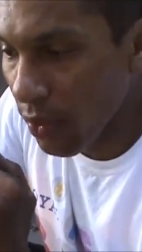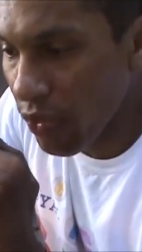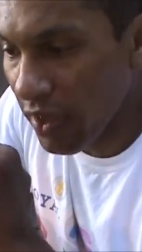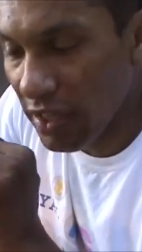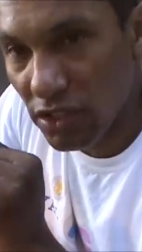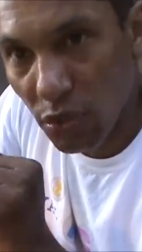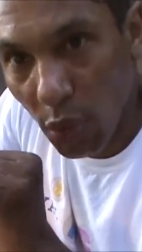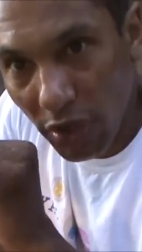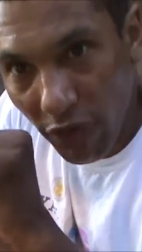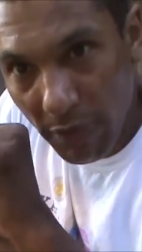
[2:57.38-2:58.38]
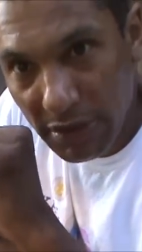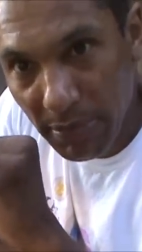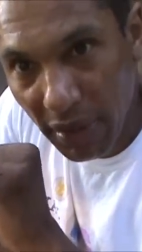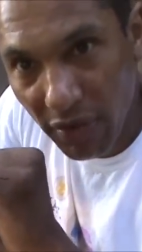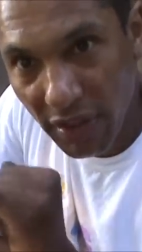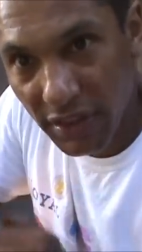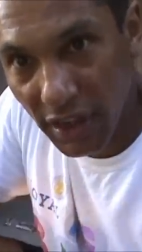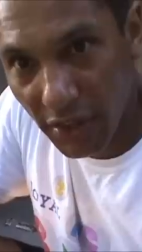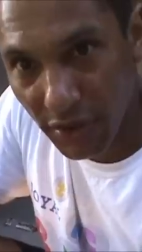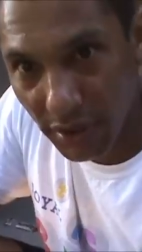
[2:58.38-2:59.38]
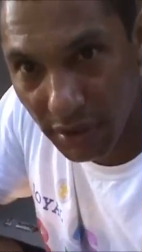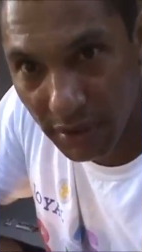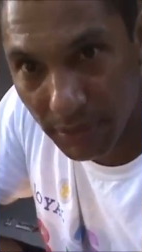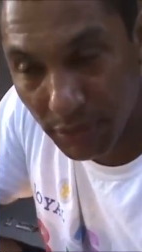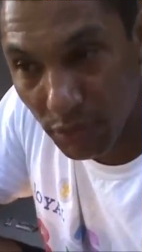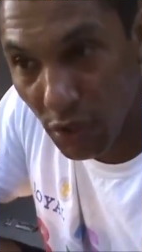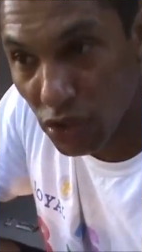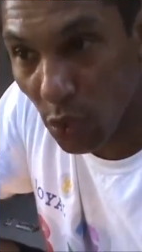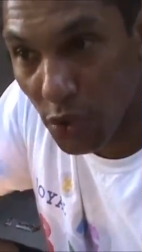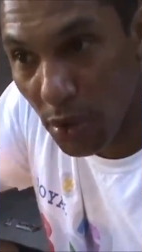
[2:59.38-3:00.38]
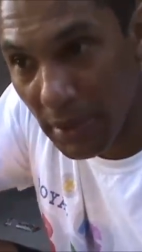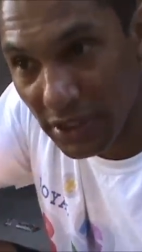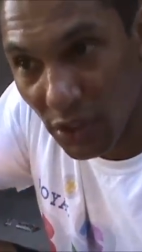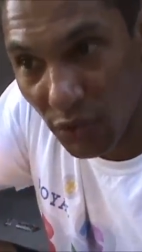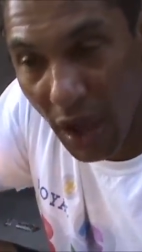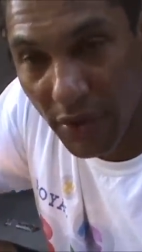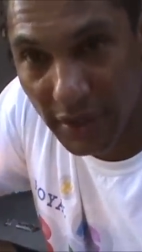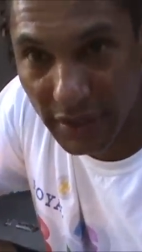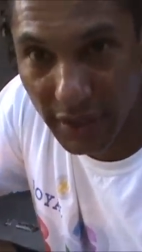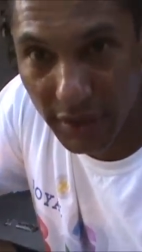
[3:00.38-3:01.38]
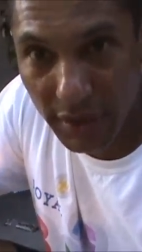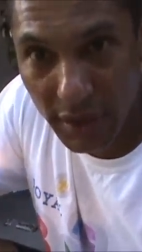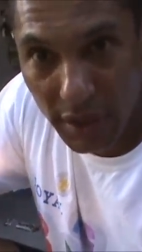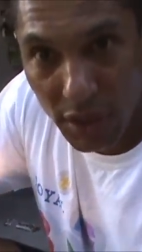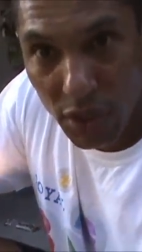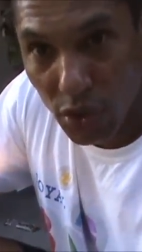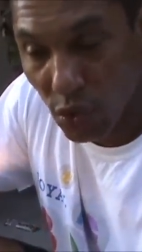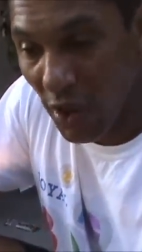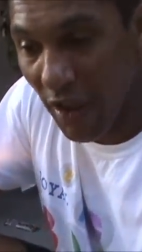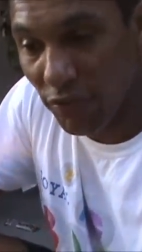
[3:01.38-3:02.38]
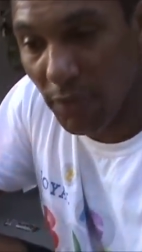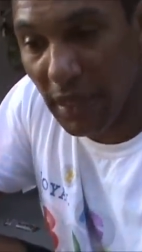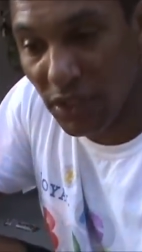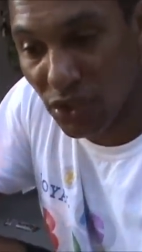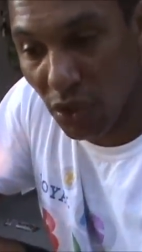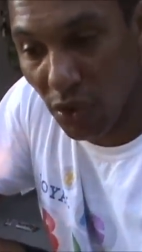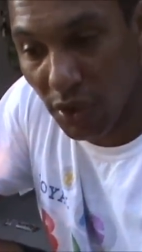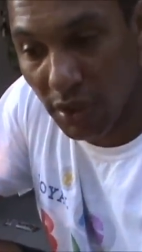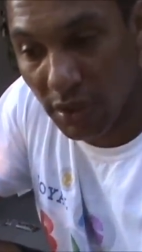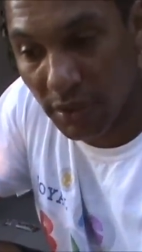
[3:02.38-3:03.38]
things. One of them is bigger than the other. So when you're messing around in there, you have to make sure